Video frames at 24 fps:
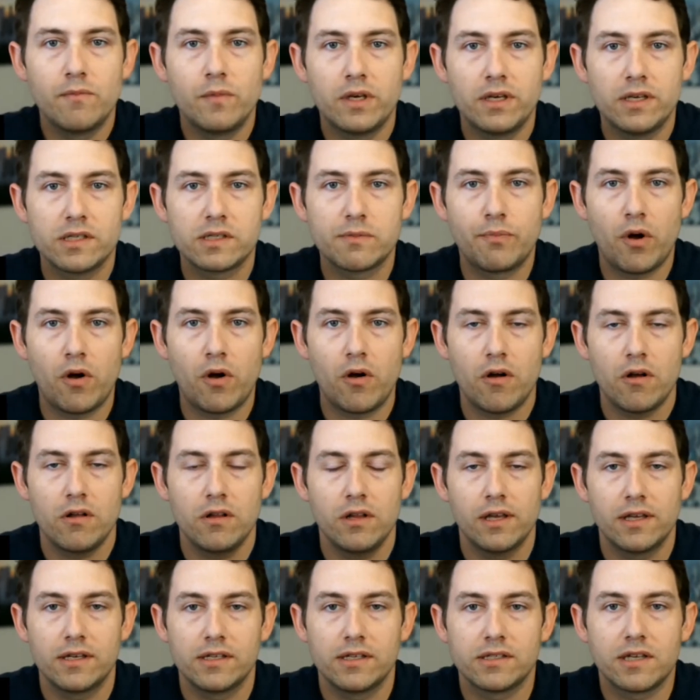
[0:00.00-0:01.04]
is
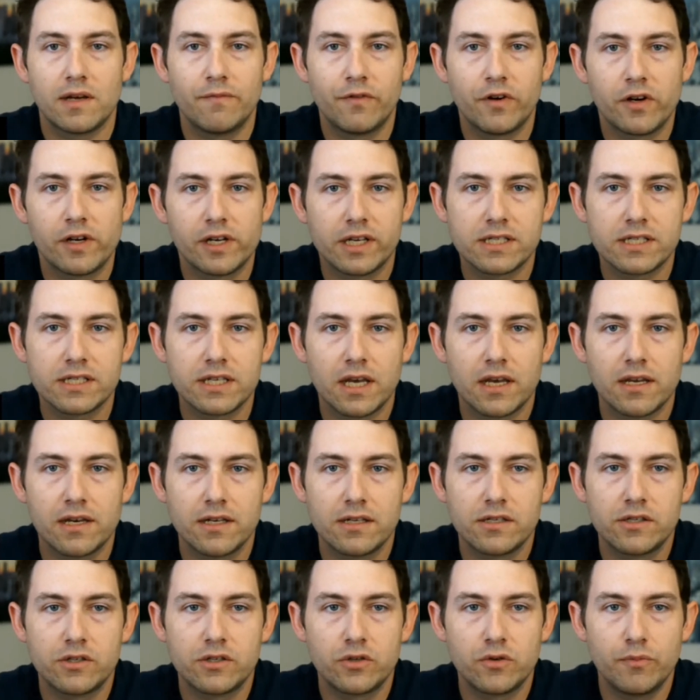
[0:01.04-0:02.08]
Paul, and I'm very
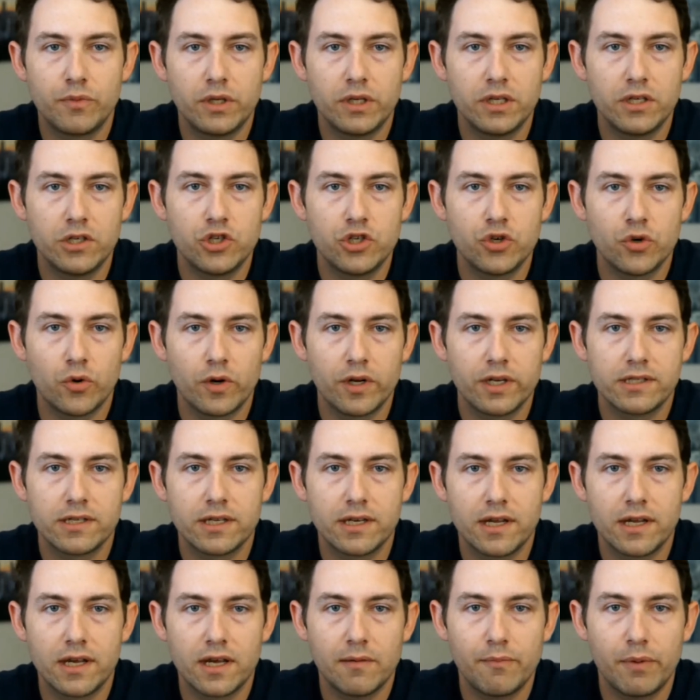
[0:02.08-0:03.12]
excited to be
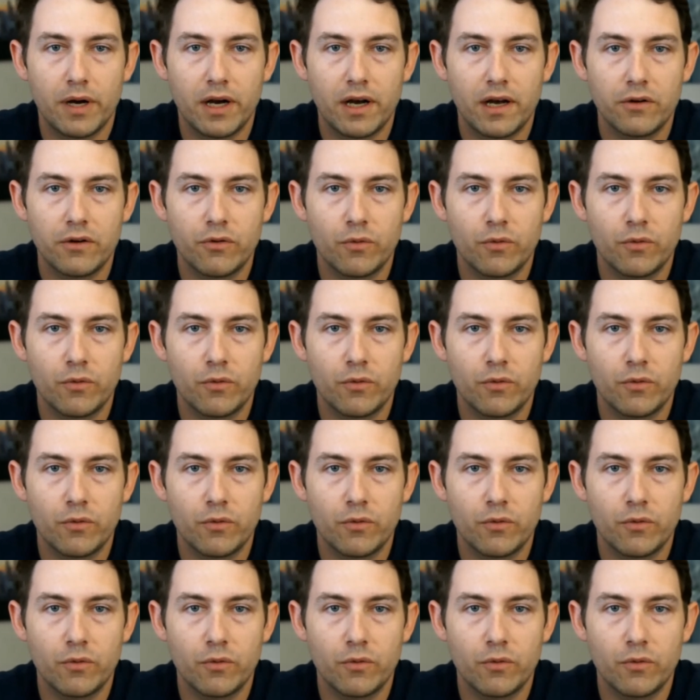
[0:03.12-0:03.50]
joined today by